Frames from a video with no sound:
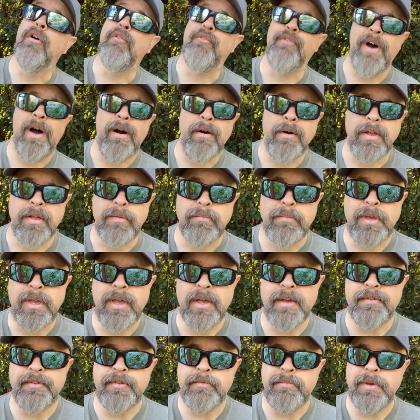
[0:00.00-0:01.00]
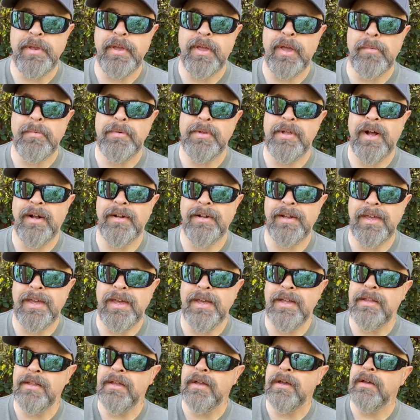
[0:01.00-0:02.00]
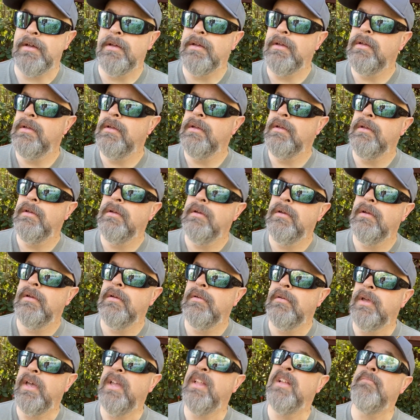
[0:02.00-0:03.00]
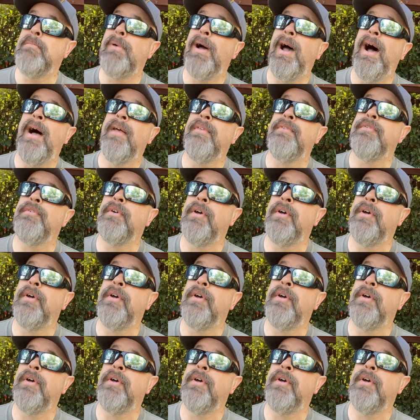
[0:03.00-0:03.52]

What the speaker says: falcon, because he's been coming down and getting a bath.